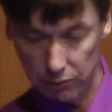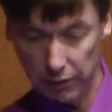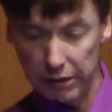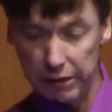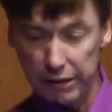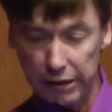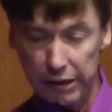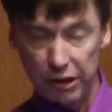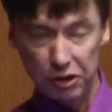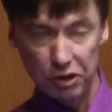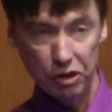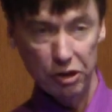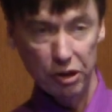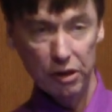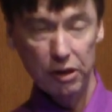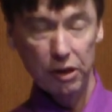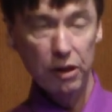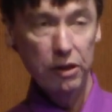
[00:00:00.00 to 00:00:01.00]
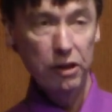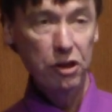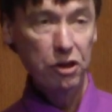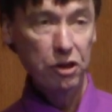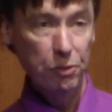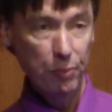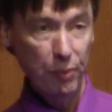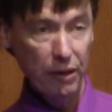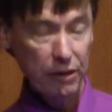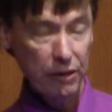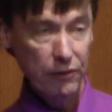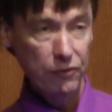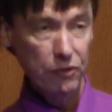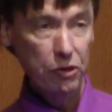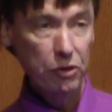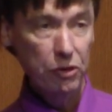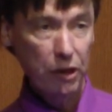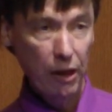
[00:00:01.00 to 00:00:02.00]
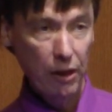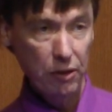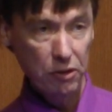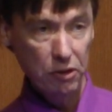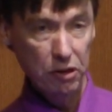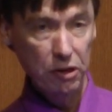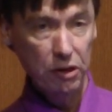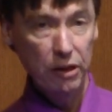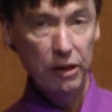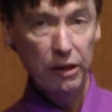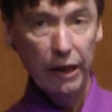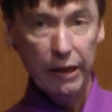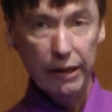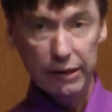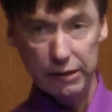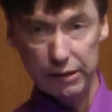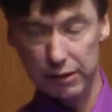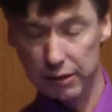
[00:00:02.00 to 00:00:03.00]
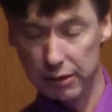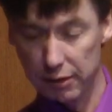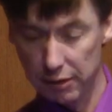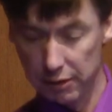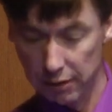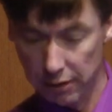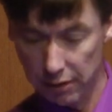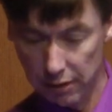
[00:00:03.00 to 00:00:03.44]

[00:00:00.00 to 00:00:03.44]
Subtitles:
Radiation in the spring of 2008.